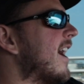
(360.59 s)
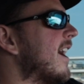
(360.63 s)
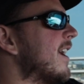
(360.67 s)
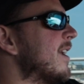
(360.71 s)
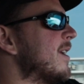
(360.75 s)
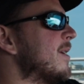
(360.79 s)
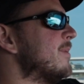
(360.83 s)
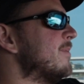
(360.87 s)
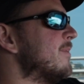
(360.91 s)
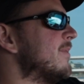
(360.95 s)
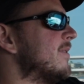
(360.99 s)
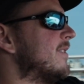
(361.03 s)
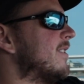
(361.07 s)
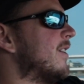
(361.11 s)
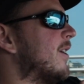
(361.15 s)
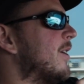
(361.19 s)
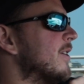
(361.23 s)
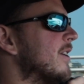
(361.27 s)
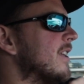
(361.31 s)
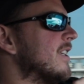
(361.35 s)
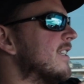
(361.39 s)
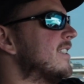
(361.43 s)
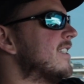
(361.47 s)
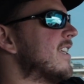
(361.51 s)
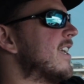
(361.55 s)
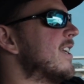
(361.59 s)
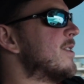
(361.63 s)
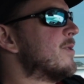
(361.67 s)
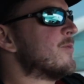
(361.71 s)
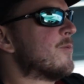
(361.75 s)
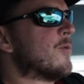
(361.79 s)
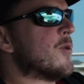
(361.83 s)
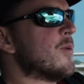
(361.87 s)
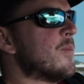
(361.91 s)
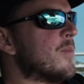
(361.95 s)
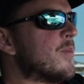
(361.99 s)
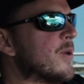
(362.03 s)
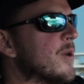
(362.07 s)
I am on a stage
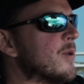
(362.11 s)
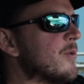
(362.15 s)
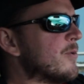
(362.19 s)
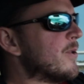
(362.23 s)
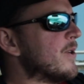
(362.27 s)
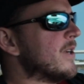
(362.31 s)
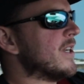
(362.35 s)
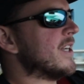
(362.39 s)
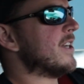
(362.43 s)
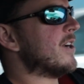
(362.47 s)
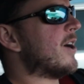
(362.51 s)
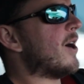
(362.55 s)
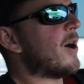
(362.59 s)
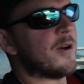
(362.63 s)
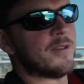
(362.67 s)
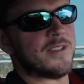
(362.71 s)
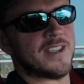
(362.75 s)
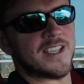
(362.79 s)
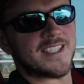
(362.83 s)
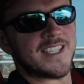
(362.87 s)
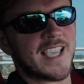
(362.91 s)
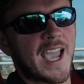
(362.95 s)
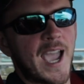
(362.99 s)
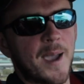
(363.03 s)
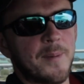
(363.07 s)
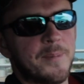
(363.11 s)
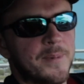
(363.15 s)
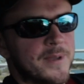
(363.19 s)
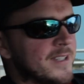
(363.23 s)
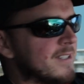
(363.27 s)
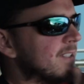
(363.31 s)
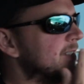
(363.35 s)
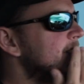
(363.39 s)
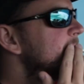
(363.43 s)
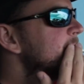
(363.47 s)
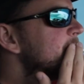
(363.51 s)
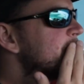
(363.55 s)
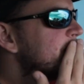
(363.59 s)
1.1, and all this
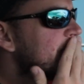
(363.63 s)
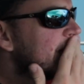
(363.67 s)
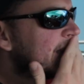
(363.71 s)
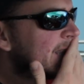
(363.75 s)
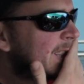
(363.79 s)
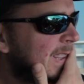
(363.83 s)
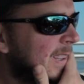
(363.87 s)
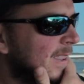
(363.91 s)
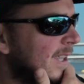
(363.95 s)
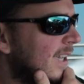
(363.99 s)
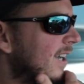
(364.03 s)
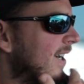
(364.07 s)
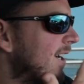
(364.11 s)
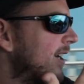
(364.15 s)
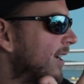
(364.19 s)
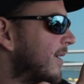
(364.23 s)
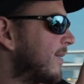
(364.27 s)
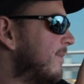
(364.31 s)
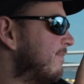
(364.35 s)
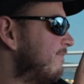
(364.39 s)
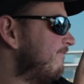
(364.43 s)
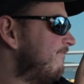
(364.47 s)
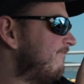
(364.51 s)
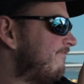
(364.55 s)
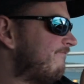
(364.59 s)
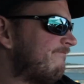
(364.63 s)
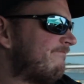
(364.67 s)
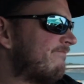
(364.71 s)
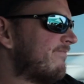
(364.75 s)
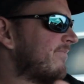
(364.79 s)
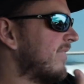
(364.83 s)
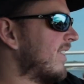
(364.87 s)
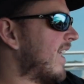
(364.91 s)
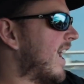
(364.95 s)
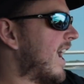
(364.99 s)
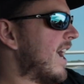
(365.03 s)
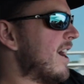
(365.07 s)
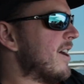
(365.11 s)
happened with
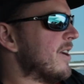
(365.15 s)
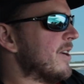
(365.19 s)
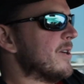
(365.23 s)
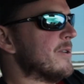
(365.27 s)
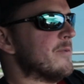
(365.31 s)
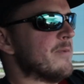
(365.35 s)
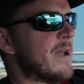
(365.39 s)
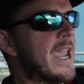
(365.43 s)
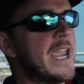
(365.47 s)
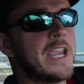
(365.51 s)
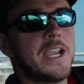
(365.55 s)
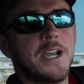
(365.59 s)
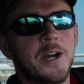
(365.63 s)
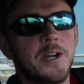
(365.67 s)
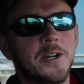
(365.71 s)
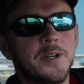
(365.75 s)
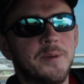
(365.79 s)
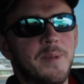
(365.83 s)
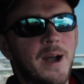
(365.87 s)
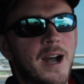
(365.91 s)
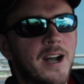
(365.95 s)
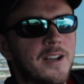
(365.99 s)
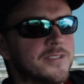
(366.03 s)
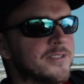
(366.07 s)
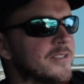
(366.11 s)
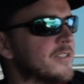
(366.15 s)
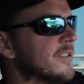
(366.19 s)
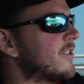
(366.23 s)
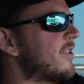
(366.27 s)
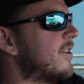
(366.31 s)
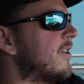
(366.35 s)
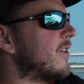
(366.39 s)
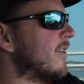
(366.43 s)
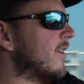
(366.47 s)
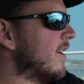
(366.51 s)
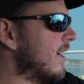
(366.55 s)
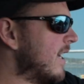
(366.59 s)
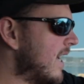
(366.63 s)
I don't know, 800 miles on the
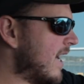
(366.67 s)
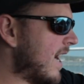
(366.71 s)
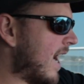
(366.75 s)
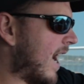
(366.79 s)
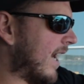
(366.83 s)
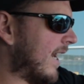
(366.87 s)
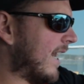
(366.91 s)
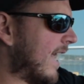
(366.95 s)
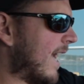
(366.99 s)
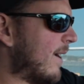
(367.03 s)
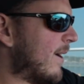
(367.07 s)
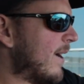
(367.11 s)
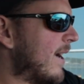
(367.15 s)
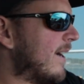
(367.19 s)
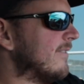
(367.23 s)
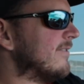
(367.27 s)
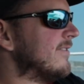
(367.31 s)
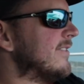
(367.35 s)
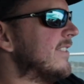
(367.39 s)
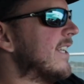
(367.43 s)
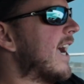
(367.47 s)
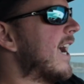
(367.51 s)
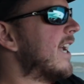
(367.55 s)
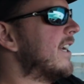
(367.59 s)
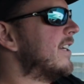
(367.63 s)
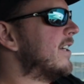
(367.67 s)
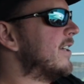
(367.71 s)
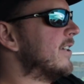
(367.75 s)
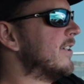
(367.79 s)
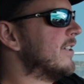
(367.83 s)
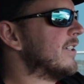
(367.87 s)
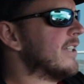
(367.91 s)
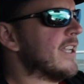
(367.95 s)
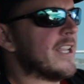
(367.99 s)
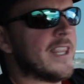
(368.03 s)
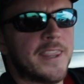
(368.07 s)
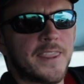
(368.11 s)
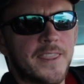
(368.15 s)
car. I now have
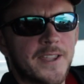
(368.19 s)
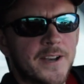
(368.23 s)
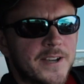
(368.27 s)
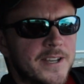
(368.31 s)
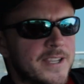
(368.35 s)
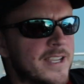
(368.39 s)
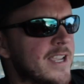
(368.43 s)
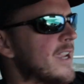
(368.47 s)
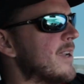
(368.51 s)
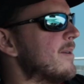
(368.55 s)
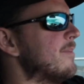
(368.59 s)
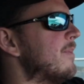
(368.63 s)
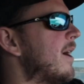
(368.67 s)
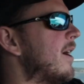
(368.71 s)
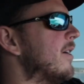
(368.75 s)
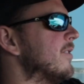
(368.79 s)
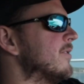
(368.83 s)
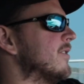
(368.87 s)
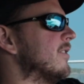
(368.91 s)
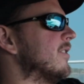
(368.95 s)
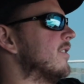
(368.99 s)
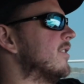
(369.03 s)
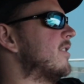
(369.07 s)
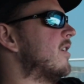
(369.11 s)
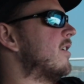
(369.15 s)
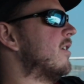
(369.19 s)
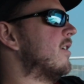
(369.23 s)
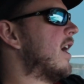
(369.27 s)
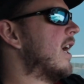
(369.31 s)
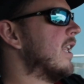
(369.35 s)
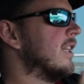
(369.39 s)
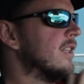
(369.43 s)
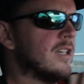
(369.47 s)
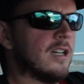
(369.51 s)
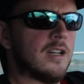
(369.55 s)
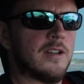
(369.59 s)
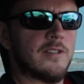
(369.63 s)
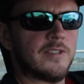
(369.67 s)
938 miles on the car. I
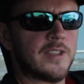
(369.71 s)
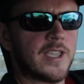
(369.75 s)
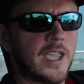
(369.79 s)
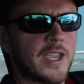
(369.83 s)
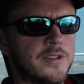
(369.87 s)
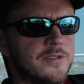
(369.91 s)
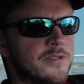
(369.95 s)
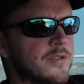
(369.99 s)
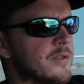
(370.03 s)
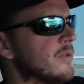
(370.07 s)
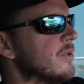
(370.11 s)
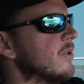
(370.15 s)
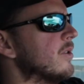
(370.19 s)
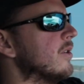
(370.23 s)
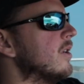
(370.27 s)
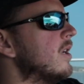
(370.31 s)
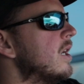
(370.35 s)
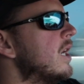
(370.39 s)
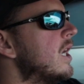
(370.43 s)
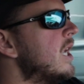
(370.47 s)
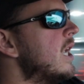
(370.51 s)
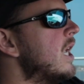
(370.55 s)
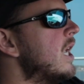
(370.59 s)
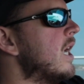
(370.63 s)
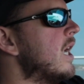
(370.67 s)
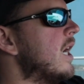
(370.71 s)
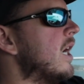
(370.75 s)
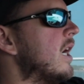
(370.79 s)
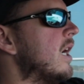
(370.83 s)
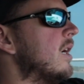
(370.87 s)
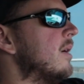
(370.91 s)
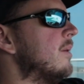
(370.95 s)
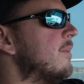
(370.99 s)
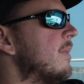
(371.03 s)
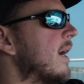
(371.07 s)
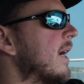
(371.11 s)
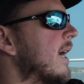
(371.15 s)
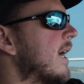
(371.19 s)
love Ktuner.
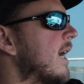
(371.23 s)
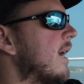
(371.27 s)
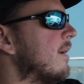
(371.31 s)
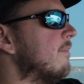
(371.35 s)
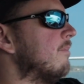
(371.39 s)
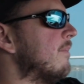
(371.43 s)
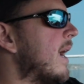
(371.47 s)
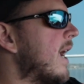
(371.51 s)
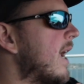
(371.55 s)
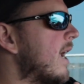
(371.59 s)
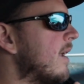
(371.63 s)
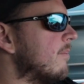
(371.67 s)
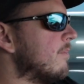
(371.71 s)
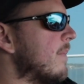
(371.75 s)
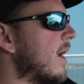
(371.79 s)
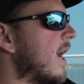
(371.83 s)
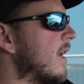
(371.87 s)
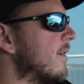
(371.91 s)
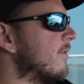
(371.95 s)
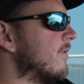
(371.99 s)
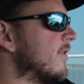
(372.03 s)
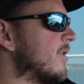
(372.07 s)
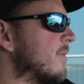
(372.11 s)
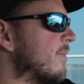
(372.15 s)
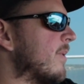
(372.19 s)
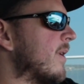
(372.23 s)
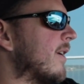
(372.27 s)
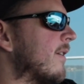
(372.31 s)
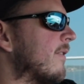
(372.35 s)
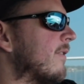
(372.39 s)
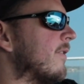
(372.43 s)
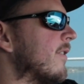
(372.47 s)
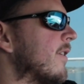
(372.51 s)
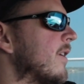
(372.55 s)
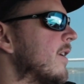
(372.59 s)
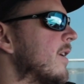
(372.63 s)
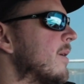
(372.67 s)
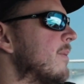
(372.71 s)
I got mad respect
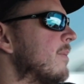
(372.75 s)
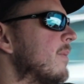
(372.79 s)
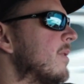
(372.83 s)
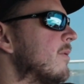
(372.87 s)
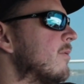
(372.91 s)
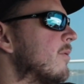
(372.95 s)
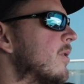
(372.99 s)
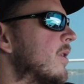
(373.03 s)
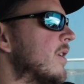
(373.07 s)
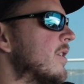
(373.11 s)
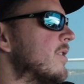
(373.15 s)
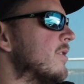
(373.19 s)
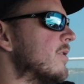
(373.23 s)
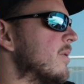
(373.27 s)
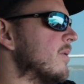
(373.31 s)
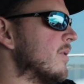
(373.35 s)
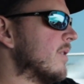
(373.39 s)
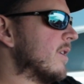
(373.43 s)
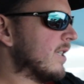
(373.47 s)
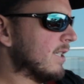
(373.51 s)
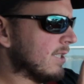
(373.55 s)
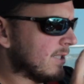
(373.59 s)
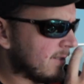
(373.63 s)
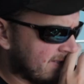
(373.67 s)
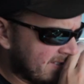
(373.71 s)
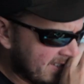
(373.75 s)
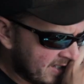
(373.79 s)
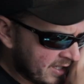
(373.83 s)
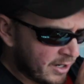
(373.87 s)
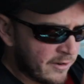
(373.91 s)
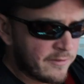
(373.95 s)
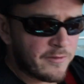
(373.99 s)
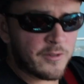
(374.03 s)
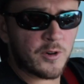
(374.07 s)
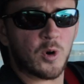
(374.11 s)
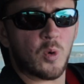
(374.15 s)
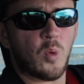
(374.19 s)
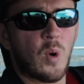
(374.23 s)
for him and what he's doing, because you
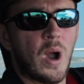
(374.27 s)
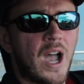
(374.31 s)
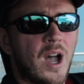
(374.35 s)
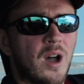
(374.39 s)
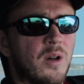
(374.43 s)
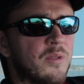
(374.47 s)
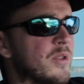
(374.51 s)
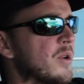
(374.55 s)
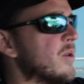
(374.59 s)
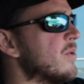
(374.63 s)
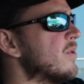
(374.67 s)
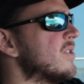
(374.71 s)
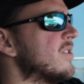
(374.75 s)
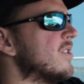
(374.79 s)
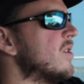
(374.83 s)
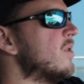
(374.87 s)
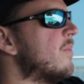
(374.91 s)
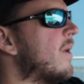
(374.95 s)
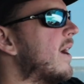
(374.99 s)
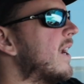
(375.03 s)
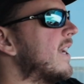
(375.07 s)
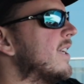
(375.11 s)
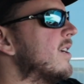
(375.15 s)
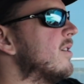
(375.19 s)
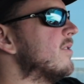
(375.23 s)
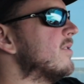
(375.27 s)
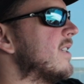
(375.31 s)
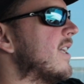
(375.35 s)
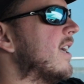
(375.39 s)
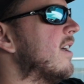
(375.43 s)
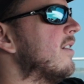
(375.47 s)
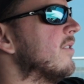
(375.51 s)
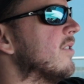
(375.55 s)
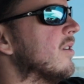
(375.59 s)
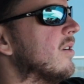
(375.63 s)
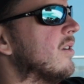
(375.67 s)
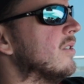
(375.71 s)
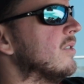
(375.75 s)
know, for a while there was nobody else
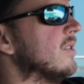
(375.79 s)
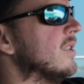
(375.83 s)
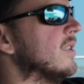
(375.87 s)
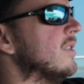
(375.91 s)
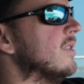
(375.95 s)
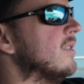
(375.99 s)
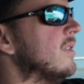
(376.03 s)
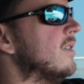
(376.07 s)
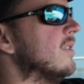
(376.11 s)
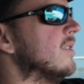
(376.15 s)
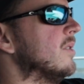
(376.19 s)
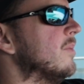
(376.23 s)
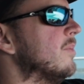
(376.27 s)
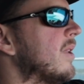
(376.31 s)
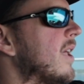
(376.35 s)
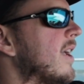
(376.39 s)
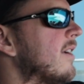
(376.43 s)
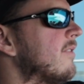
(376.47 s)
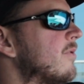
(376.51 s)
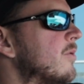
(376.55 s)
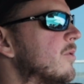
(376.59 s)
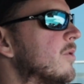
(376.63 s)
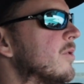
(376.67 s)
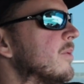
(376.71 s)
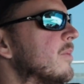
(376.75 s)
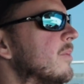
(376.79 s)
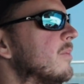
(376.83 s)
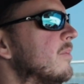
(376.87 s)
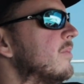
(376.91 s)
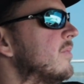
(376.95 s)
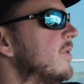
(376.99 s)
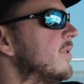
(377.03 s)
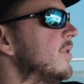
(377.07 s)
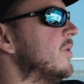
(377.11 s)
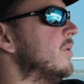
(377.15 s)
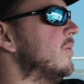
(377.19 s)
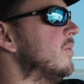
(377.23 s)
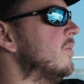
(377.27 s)
out there on the
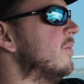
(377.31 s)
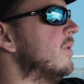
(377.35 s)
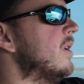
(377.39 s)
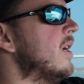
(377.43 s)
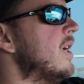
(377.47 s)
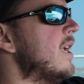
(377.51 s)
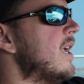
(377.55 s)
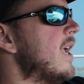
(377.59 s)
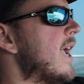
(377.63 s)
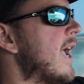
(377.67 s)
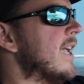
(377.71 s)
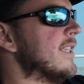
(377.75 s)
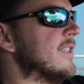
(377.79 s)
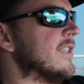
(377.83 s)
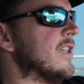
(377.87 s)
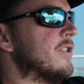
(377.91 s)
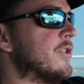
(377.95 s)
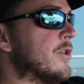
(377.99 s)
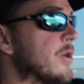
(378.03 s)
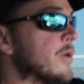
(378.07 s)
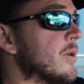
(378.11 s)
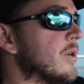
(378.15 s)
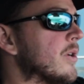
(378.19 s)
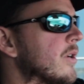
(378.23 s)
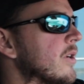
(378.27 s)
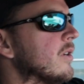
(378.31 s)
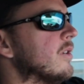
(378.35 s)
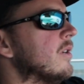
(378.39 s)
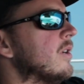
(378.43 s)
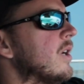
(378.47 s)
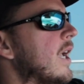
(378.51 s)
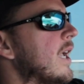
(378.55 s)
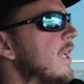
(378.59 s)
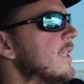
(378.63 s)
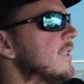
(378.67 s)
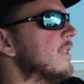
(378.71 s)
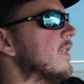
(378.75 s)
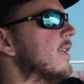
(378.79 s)
platform as a tuner,
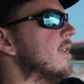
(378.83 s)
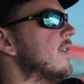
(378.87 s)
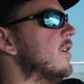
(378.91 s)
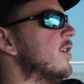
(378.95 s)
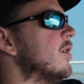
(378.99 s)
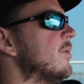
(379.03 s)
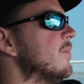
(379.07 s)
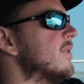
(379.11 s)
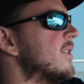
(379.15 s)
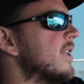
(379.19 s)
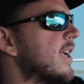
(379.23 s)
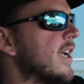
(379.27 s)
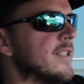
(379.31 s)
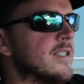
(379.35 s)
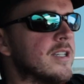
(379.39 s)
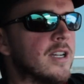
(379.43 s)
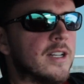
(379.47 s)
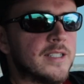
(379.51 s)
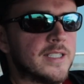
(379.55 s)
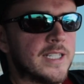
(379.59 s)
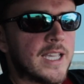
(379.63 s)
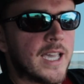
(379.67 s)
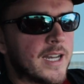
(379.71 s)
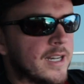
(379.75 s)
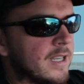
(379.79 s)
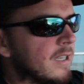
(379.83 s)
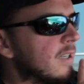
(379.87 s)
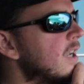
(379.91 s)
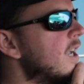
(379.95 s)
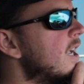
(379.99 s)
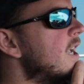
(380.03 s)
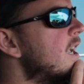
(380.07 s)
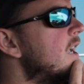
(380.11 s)
besides Hondata.